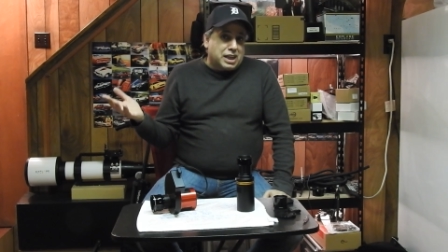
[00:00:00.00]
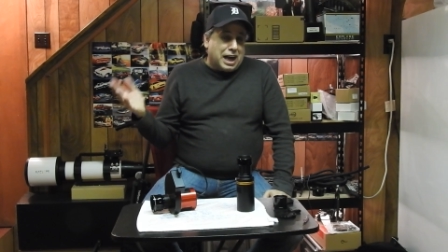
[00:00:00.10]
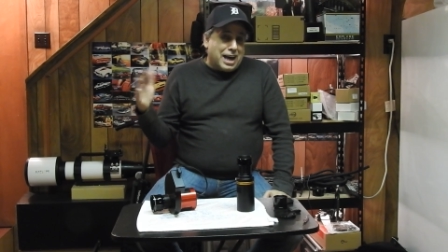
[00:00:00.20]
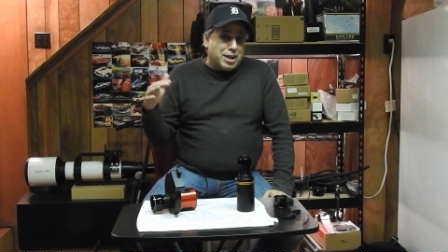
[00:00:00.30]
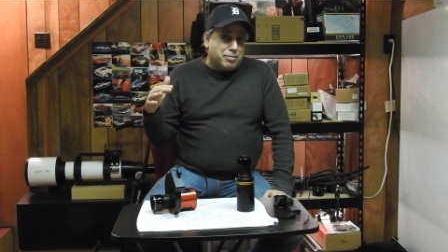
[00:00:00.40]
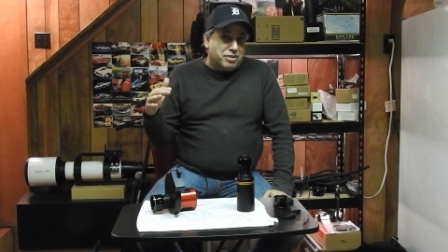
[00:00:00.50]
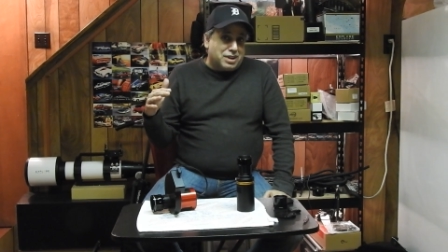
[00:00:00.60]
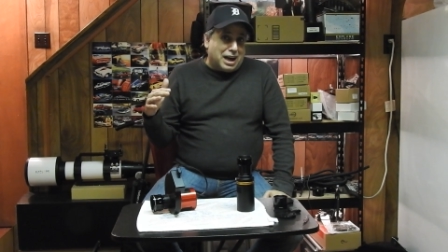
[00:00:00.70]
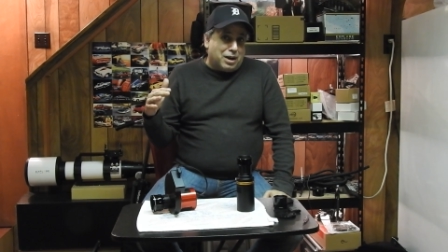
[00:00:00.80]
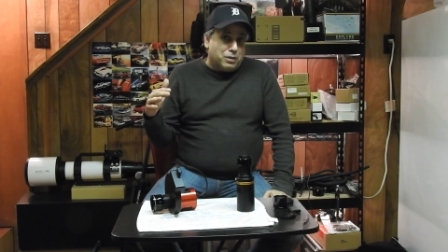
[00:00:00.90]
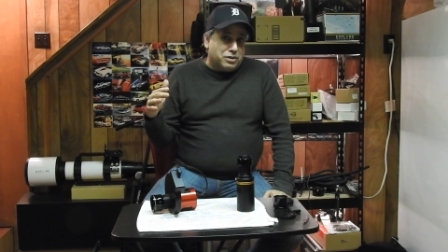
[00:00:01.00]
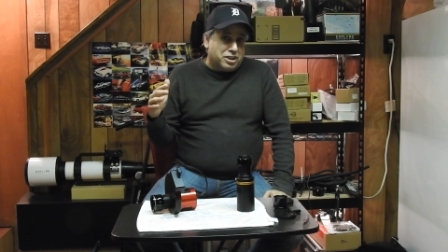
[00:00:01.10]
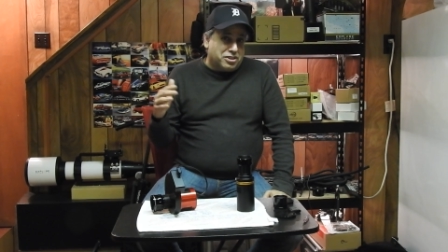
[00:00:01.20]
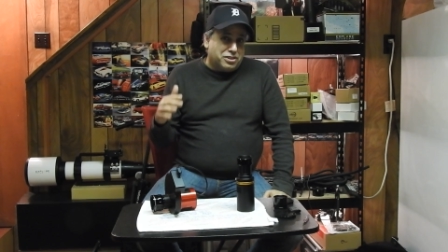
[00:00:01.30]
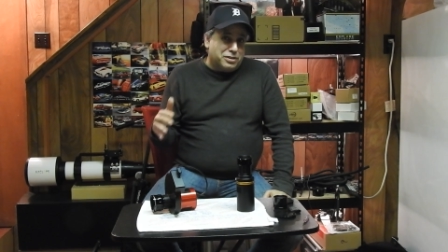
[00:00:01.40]
I am down
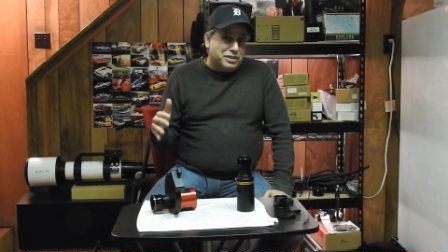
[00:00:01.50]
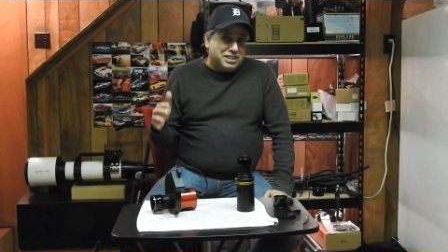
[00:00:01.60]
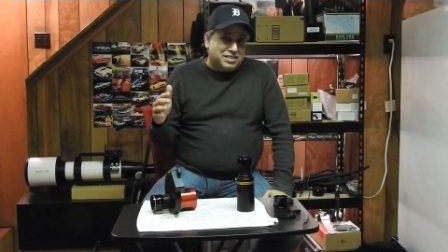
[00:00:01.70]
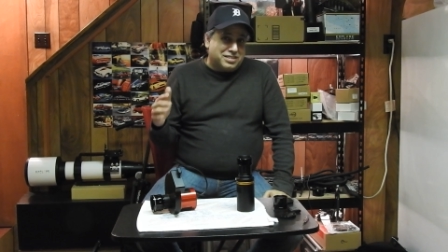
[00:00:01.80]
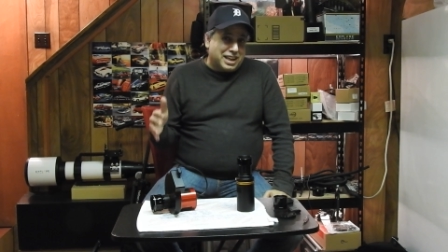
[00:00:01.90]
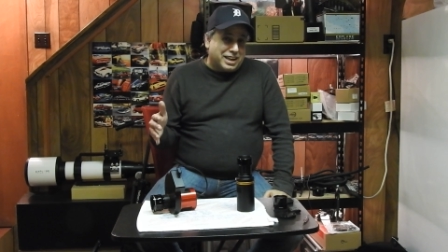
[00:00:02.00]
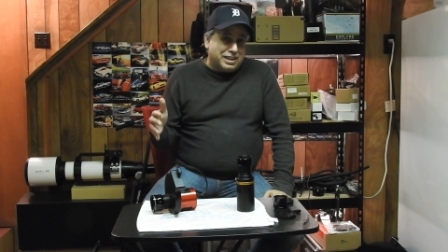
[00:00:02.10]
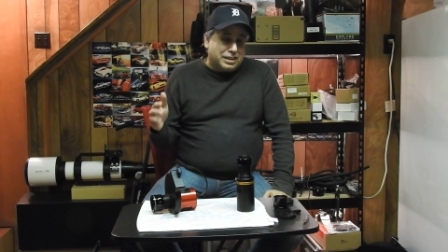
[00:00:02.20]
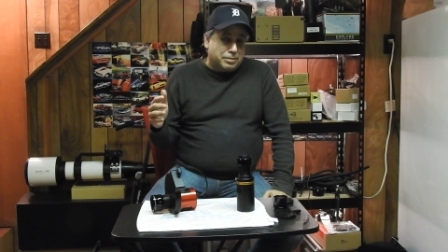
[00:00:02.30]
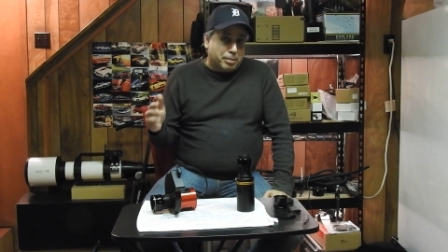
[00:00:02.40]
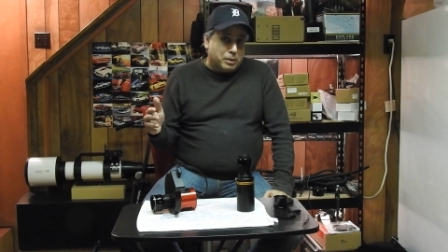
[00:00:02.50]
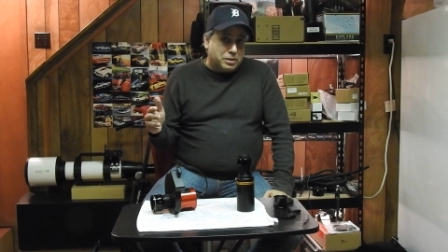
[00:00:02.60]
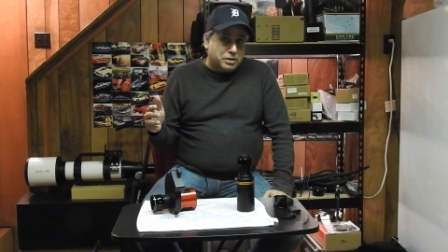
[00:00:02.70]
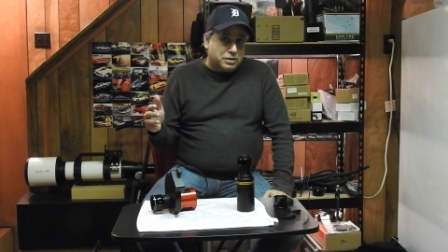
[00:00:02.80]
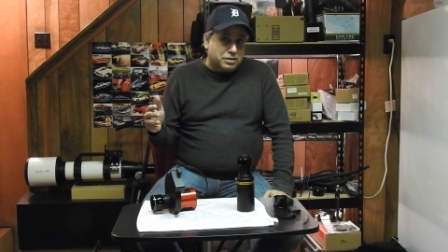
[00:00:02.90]
to 30 second
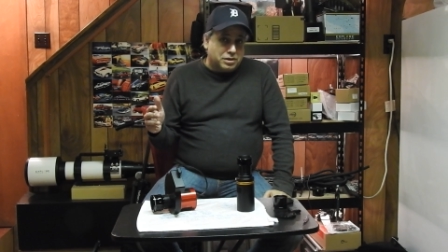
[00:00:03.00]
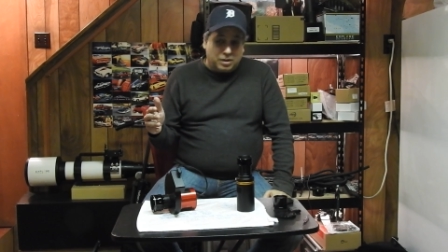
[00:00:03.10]
exposures.